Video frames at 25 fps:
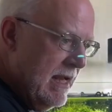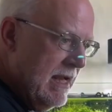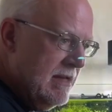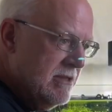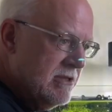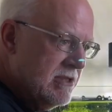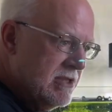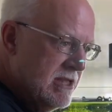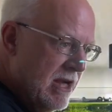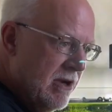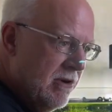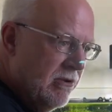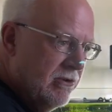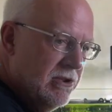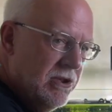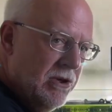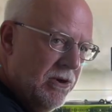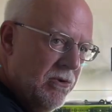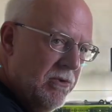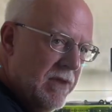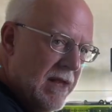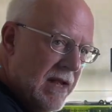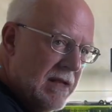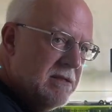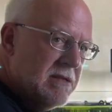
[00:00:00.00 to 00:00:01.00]

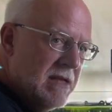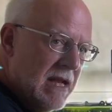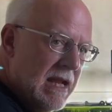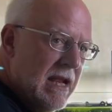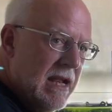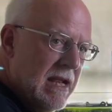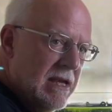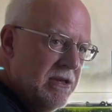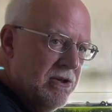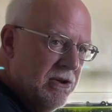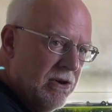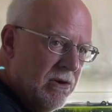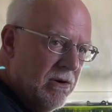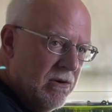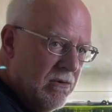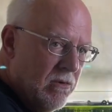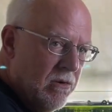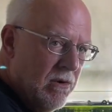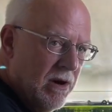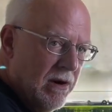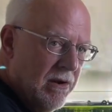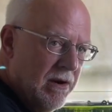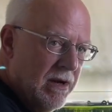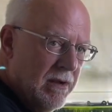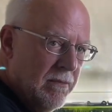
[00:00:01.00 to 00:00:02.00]
CO2 that's in your
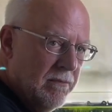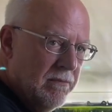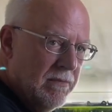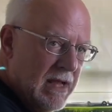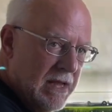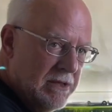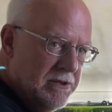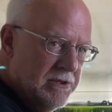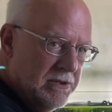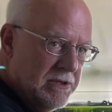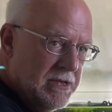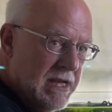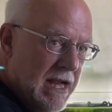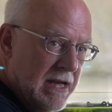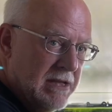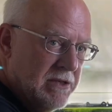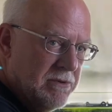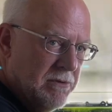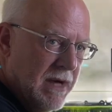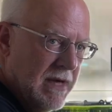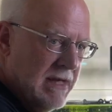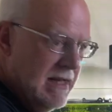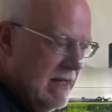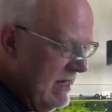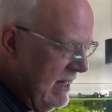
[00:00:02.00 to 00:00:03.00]
aquarium that you're
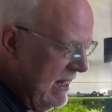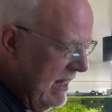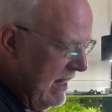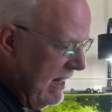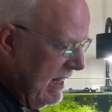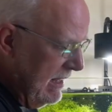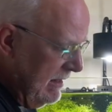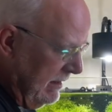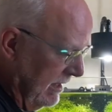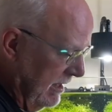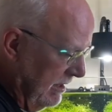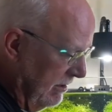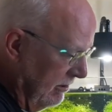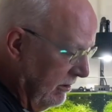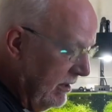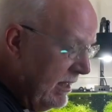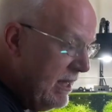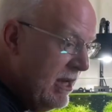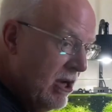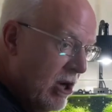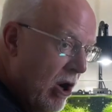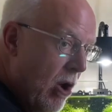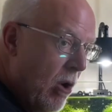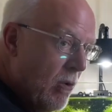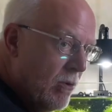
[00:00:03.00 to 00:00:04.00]
saturating, it literally
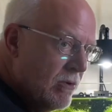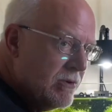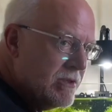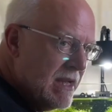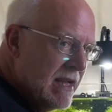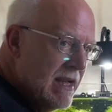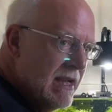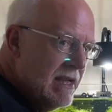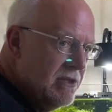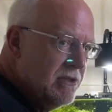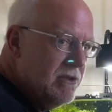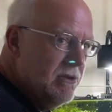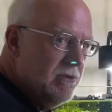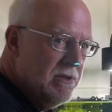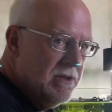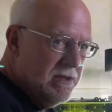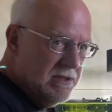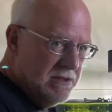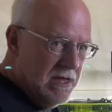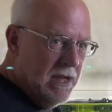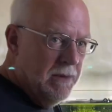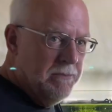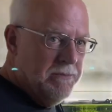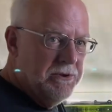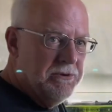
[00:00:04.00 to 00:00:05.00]
goes into the
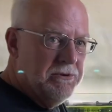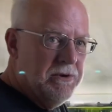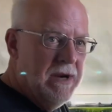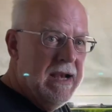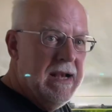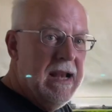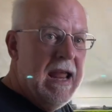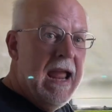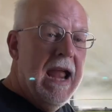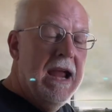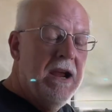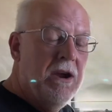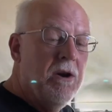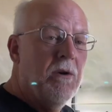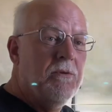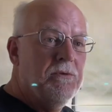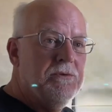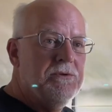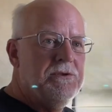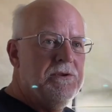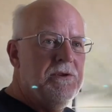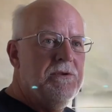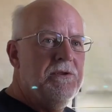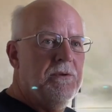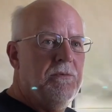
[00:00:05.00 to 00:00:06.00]
substrate and goes
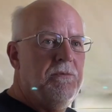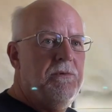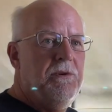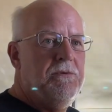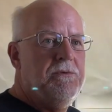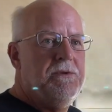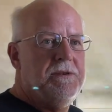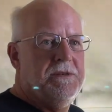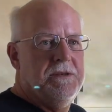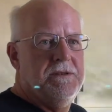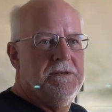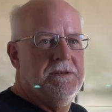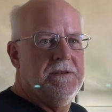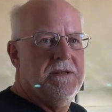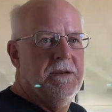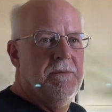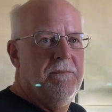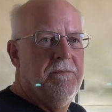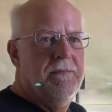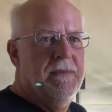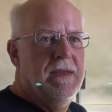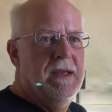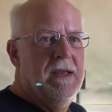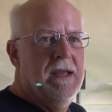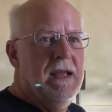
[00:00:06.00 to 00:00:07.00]
to the root system,
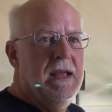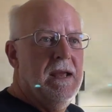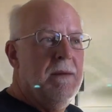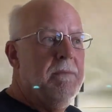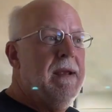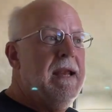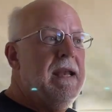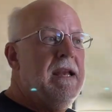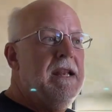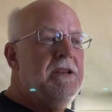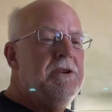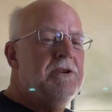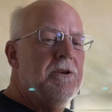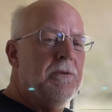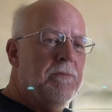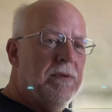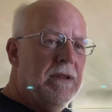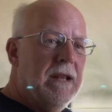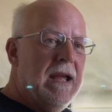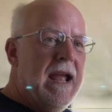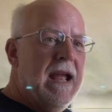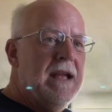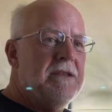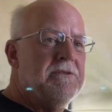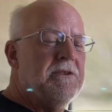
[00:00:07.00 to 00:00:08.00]
meaning your
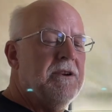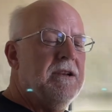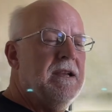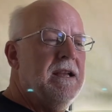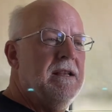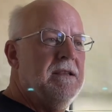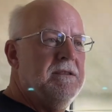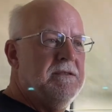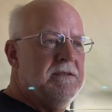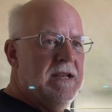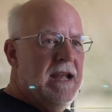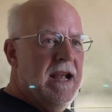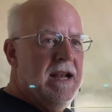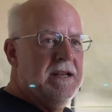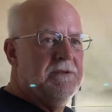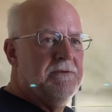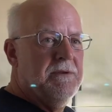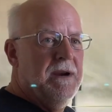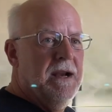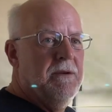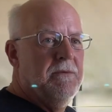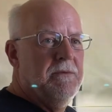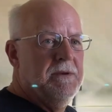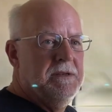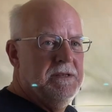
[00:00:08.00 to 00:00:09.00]
plants are getting
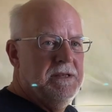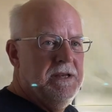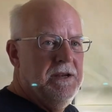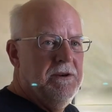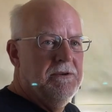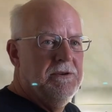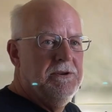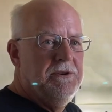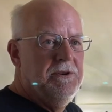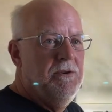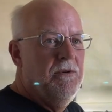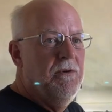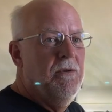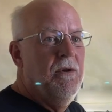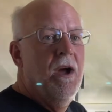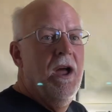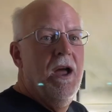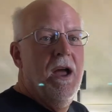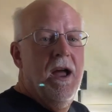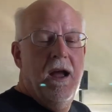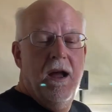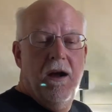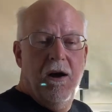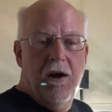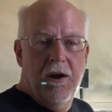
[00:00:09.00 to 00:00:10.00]
saturated with CO2
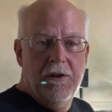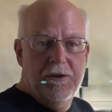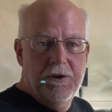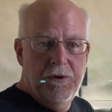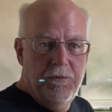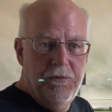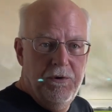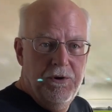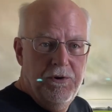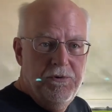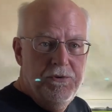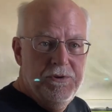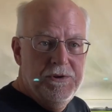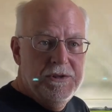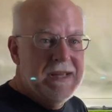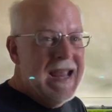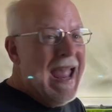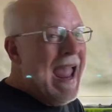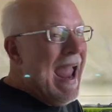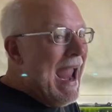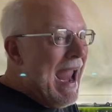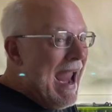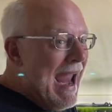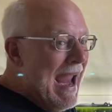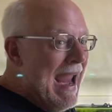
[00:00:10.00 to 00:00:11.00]
on the roots
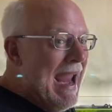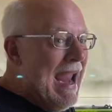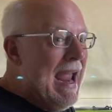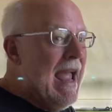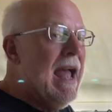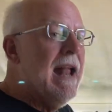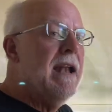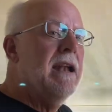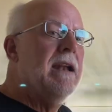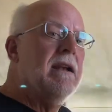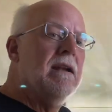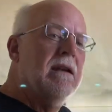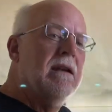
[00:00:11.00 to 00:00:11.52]
and